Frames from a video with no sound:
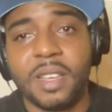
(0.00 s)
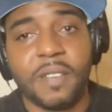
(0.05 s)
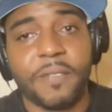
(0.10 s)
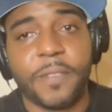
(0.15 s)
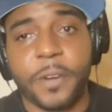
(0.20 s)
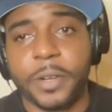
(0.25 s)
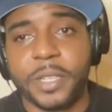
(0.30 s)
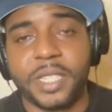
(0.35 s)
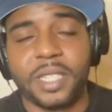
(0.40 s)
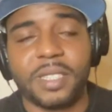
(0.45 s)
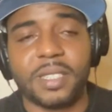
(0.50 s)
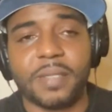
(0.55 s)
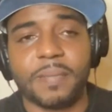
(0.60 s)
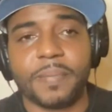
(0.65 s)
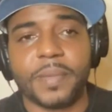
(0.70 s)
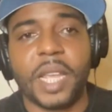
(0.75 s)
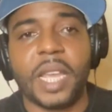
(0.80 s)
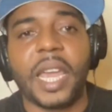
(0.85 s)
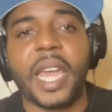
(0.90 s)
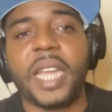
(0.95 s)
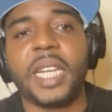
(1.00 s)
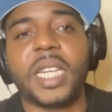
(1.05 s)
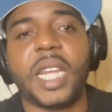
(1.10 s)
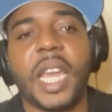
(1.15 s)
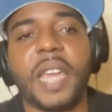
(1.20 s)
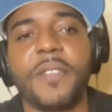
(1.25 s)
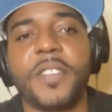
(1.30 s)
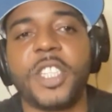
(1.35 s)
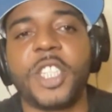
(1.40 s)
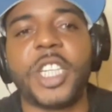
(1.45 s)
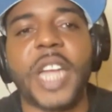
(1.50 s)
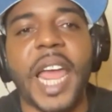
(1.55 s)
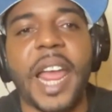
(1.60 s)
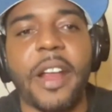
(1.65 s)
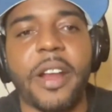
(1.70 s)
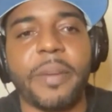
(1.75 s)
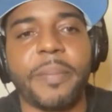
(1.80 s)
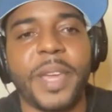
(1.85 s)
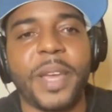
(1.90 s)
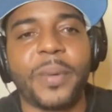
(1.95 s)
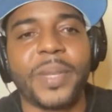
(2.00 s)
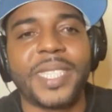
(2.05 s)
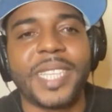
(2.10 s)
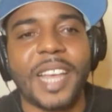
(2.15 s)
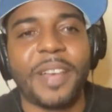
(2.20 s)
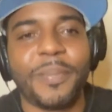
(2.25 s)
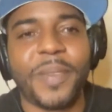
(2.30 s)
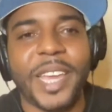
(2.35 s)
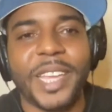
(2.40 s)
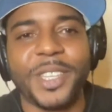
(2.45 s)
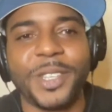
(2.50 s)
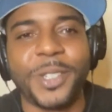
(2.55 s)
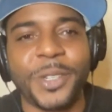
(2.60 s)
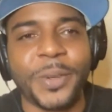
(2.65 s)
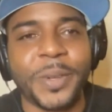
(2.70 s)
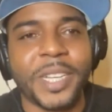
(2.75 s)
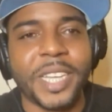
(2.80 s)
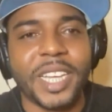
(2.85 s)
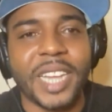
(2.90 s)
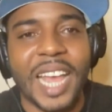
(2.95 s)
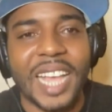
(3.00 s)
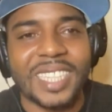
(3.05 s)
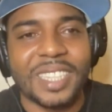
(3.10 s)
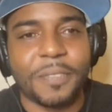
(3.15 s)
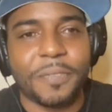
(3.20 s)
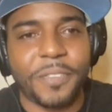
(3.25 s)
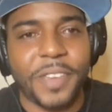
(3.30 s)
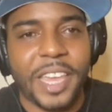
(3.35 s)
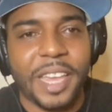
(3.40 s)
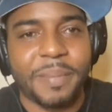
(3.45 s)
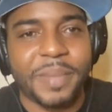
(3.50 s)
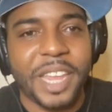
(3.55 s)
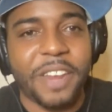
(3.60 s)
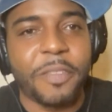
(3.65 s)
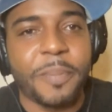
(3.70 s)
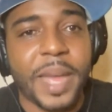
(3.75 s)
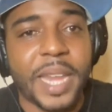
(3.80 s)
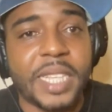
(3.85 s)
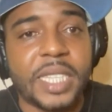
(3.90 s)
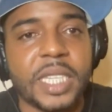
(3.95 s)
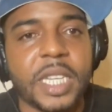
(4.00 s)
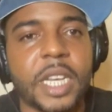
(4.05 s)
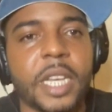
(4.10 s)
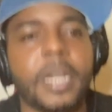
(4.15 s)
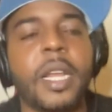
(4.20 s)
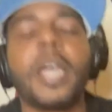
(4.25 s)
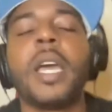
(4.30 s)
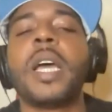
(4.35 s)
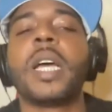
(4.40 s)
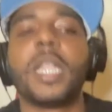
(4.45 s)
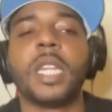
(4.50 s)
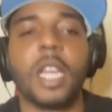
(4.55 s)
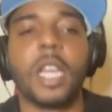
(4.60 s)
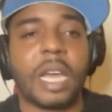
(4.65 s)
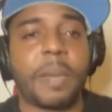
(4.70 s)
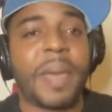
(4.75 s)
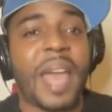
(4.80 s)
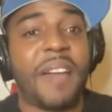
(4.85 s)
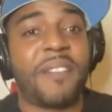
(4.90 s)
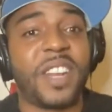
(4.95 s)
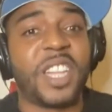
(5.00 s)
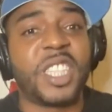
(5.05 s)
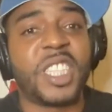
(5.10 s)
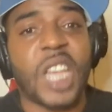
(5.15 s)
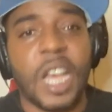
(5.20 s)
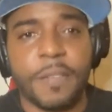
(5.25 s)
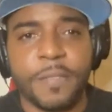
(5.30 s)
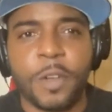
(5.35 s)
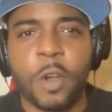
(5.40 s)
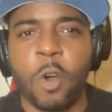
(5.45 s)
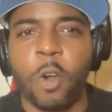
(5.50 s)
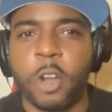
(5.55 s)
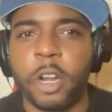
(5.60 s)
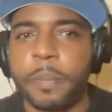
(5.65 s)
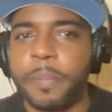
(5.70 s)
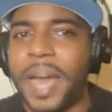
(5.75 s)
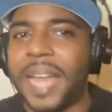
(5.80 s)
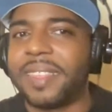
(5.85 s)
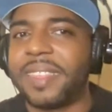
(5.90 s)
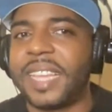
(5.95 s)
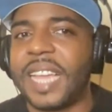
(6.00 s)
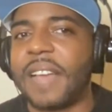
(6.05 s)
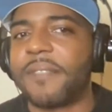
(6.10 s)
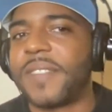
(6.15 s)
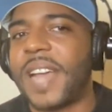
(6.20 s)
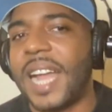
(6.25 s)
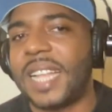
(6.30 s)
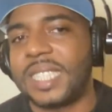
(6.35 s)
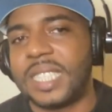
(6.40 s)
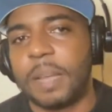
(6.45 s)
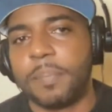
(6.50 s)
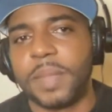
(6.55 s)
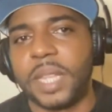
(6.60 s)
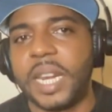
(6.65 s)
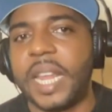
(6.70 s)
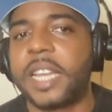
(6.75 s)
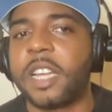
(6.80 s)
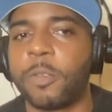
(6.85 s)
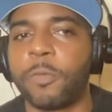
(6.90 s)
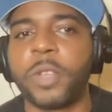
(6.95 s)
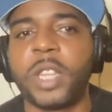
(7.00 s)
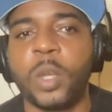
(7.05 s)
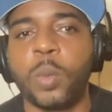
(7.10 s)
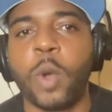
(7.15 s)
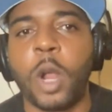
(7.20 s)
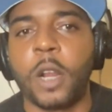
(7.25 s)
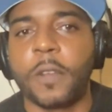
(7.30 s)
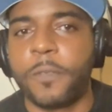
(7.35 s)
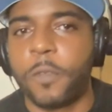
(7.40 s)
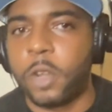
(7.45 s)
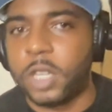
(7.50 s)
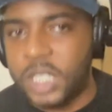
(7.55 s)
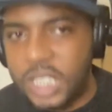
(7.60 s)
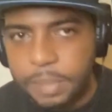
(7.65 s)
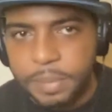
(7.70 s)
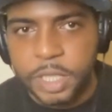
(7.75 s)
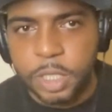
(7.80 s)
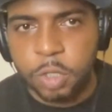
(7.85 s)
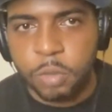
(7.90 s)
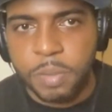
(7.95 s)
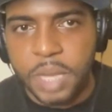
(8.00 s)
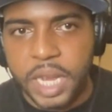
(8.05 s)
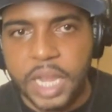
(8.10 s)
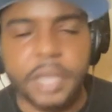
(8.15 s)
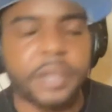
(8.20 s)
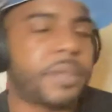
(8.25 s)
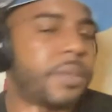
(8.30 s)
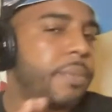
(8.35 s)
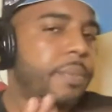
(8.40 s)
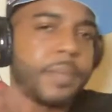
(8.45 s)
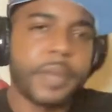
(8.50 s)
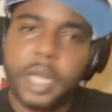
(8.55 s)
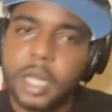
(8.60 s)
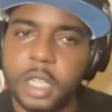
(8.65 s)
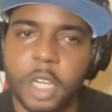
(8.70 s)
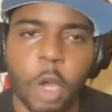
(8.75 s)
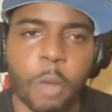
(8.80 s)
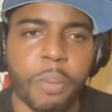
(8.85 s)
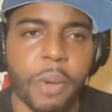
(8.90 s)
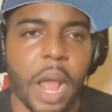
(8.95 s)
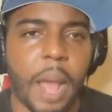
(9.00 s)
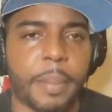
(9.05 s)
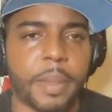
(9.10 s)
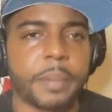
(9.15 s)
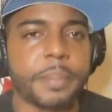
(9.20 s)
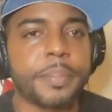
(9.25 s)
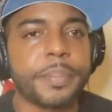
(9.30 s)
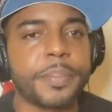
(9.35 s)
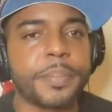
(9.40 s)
versus, hey, Dave, it's Jarrett, man. What's up, man? You doing good? How's the family? Everybody's good? Look, I'm having a tough quarter, but I think I've got something that could really work for us. Give me 2 minutes. No problem.